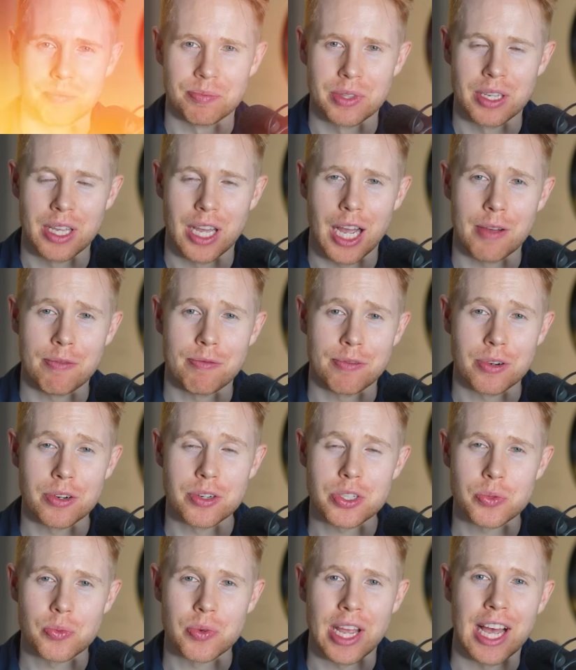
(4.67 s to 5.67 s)
Up first, we
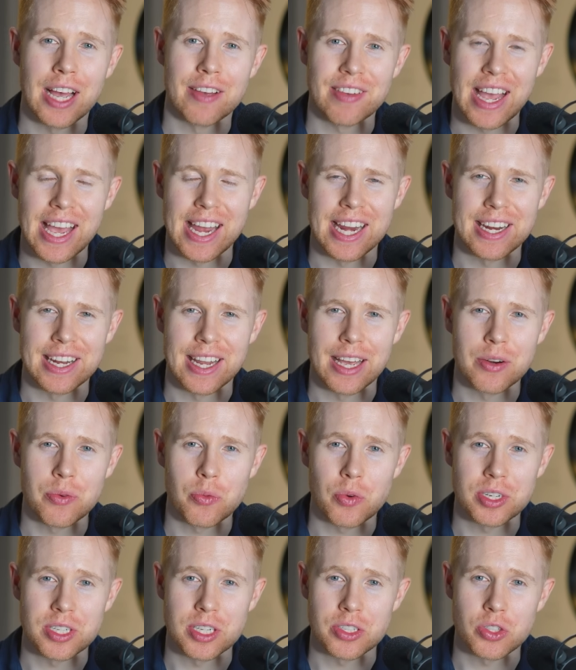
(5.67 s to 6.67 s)
have NA-Then, which
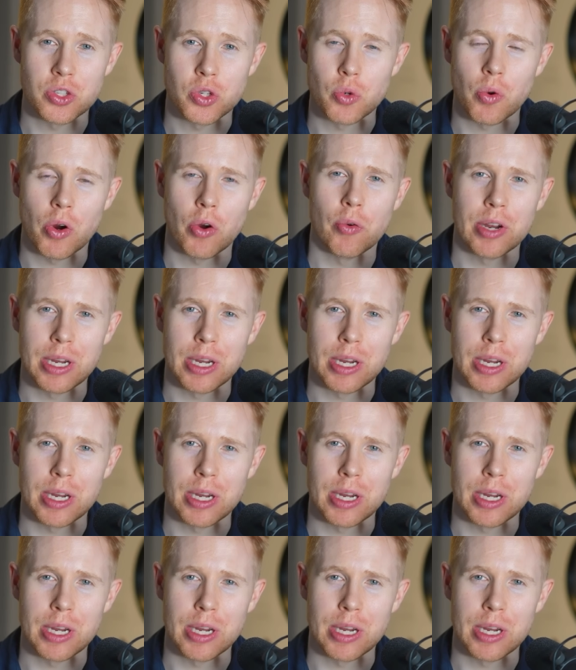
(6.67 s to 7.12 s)
is growing